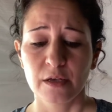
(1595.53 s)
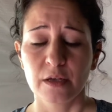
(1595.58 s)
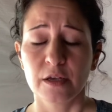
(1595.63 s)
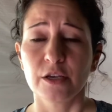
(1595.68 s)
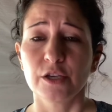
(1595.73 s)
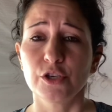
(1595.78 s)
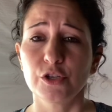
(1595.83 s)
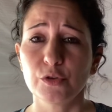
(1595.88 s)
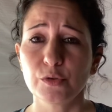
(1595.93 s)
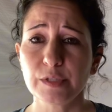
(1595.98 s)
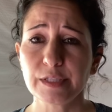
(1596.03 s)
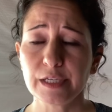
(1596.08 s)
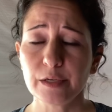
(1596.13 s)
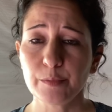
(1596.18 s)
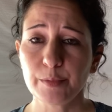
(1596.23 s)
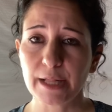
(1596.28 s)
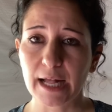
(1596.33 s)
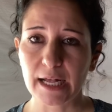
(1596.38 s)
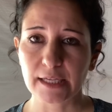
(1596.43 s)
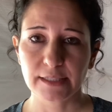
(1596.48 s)
Using
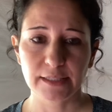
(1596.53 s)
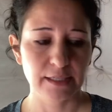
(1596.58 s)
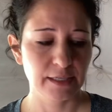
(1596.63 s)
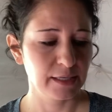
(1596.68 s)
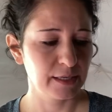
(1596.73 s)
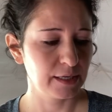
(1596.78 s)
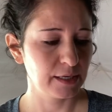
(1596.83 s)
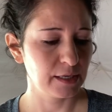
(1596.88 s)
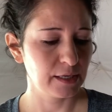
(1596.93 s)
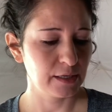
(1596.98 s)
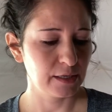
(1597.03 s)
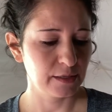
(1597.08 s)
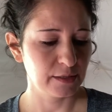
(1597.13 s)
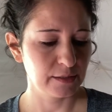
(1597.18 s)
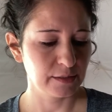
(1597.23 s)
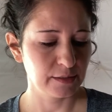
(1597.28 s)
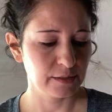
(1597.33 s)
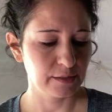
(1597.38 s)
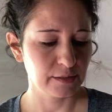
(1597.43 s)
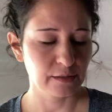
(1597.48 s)
plastic
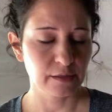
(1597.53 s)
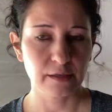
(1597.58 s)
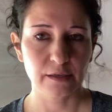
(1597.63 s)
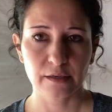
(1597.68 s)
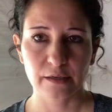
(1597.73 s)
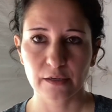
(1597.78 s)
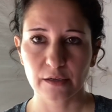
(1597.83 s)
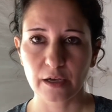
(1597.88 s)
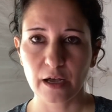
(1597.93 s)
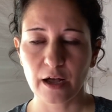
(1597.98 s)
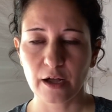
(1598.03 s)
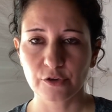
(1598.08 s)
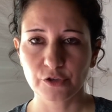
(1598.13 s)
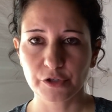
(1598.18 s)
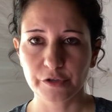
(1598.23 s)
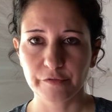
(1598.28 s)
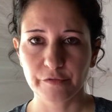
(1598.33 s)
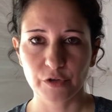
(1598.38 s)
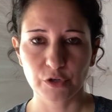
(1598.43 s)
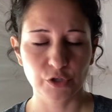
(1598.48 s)
is
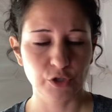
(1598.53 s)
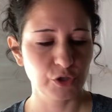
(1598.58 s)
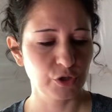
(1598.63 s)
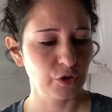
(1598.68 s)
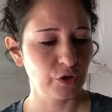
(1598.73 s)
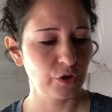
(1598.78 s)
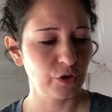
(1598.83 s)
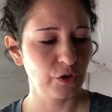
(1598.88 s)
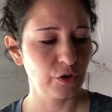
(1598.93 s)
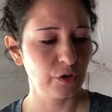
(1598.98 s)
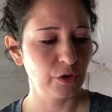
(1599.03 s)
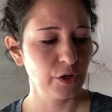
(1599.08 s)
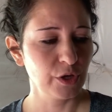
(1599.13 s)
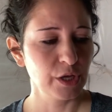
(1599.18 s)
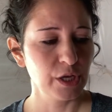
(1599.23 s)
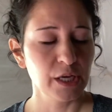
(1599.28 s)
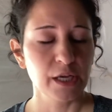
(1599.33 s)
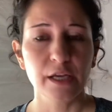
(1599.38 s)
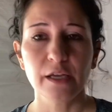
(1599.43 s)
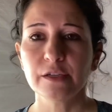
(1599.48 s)
controversial
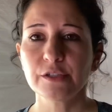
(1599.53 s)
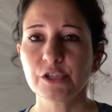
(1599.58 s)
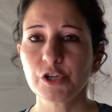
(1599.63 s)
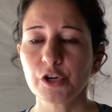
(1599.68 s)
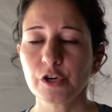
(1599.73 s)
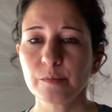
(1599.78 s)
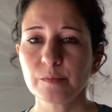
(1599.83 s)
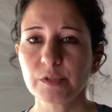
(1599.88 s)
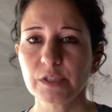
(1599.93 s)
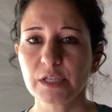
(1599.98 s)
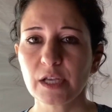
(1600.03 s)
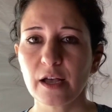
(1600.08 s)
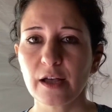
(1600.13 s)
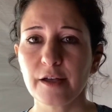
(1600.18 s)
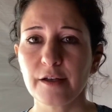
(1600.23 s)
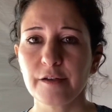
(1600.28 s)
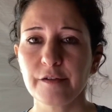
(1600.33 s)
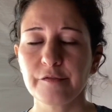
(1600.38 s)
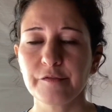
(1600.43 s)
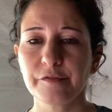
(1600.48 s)
in terms
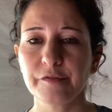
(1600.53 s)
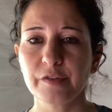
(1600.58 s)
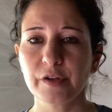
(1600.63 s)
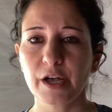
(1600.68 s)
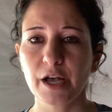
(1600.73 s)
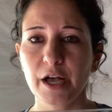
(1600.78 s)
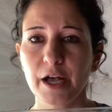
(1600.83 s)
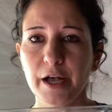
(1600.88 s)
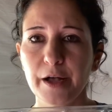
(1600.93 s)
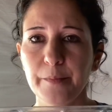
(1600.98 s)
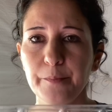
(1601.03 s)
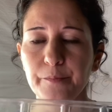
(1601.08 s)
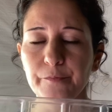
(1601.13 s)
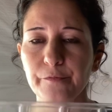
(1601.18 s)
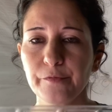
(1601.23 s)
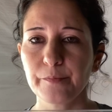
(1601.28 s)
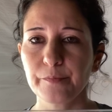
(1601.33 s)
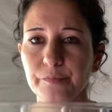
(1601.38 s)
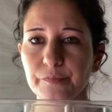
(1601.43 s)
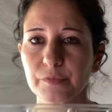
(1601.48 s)
of
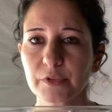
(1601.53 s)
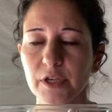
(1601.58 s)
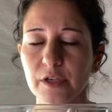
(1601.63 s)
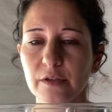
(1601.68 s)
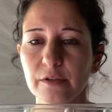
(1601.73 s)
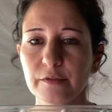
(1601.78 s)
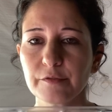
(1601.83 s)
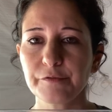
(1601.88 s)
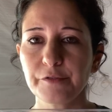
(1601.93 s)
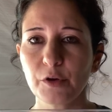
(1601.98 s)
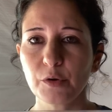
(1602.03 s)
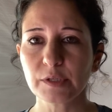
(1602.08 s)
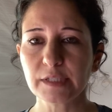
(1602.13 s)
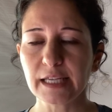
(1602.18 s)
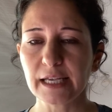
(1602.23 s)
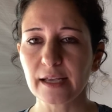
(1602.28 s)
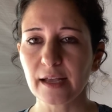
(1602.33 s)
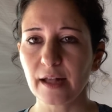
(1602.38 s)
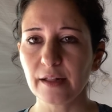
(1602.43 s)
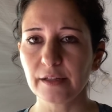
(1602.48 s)
folks
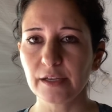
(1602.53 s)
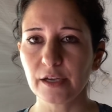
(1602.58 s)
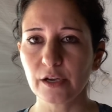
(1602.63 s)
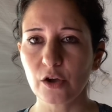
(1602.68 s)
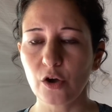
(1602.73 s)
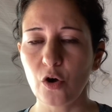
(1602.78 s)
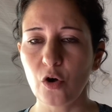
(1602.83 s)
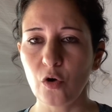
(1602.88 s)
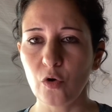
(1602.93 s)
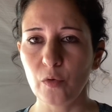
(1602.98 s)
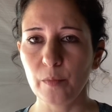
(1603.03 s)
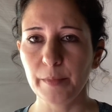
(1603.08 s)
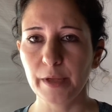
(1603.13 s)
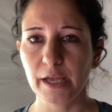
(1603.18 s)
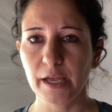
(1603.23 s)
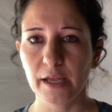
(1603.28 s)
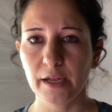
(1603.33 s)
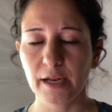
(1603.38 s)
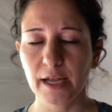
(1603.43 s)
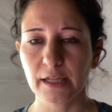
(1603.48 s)
like Eliot
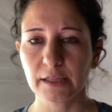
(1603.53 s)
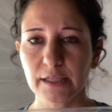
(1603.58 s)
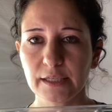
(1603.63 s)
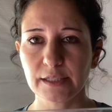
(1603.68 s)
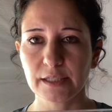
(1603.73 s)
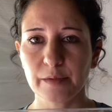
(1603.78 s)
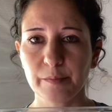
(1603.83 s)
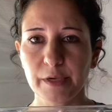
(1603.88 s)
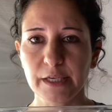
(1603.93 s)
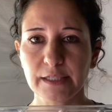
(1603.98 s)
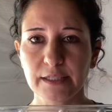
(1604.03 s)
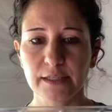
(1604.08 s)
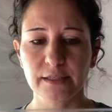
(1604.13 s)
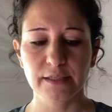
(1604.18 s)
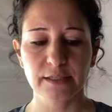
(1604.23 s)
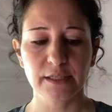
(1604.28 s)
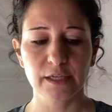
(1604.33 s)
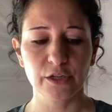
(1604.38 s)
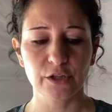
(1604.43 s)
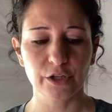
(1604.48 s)
Coleman and Lisa Mason
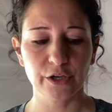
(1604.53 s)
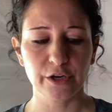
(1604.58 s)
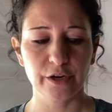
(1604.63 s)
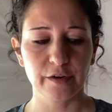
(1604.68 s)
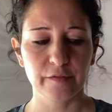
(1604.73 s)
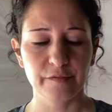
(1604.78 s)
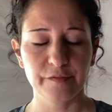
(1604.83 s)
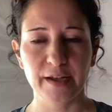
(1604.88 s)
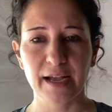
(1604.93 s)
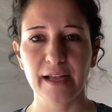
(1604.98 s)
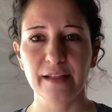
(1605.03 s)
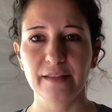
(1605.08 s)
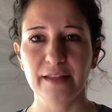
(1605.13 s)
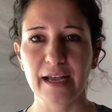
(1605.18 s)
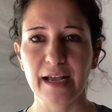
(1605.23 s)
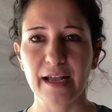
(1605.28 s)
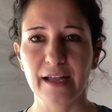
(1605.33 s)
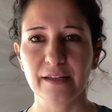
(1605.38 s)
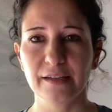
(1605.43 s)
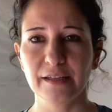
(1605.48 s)
Ziegler find
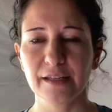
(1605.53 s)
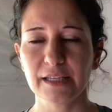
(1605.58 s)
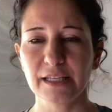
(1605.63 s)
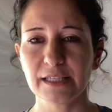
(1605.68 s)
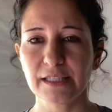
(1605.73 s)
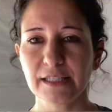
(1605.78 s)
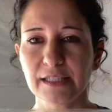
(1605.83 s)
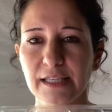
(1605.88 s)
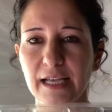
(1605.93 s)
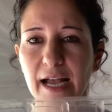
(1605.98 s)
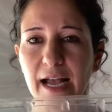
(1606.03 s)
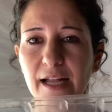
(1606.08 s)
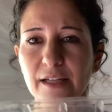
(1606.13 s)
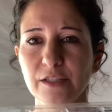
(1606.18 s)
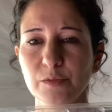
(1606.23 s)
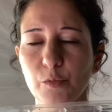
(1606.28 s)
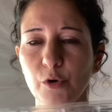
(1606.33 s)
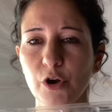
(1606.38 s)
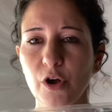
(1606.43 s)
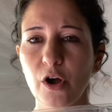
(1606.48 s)
that this
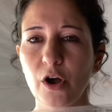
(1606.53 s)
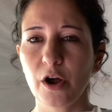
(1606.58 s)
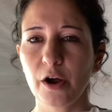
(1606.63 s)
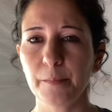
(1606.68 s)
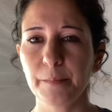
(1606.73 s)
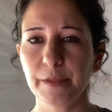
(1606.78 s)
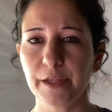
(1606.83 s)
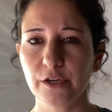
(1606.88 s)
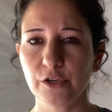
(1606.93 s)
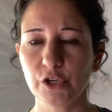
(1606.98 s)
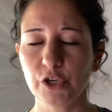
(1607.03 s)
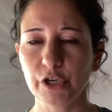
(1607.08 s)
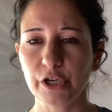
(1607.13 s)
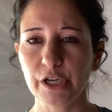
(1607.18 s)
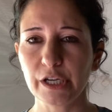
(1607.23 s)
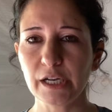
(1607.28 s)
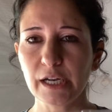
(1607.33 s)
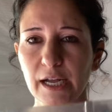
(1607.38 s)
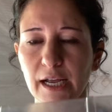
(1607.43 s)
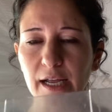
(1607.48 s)
adds more harm than
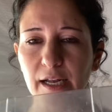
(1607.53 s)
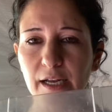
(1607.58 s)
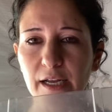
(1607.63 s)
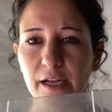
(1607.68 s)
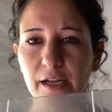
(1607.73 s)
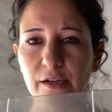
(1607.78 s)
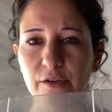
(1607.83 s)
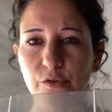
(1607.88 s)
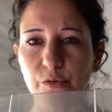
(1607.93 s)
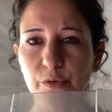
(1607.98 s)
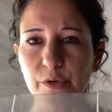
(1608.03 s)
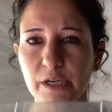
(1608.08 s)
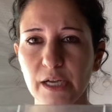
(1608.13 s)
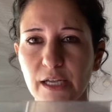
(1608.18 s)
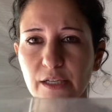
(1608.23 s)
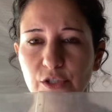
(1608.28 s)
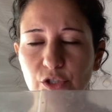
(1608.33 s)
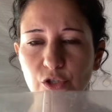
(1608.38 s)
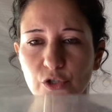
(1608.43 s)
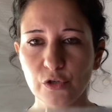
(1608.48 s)
good, and it
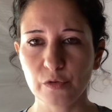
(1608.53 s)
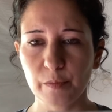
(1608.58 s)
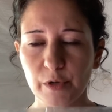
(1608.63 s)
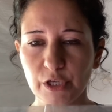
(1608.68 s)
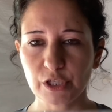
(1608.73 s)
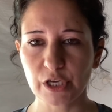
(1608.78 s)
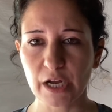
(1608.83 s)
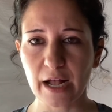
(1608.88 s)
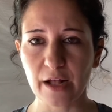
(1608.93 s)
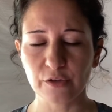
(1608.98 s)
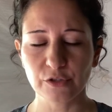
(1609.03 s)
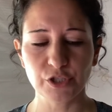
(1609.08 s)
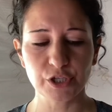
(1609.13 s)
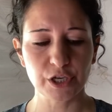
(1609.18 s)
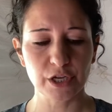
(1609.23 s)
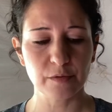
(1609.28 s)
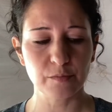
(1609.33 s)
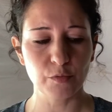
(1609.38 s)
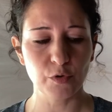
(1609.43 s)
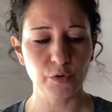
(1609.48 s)
creates too much
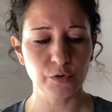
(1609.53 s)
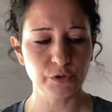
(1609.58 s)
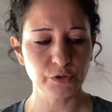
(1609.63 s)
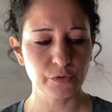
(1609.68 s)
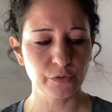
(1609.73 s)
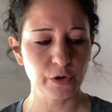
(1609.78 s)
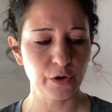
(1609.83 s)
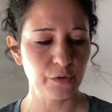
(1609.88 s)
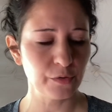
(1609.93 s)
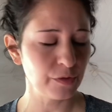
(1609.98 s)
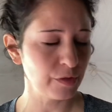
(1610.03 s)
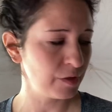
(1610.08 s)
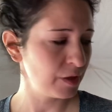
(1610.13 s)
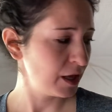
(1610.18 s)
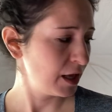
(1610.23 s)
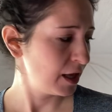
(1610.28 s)
algae and mold growth.